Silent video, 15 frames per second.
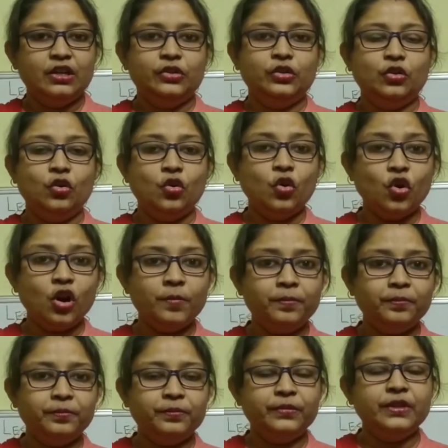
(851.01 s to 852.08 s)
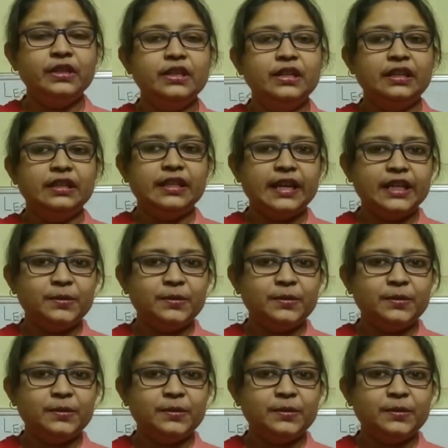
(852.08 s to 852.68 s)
So hope the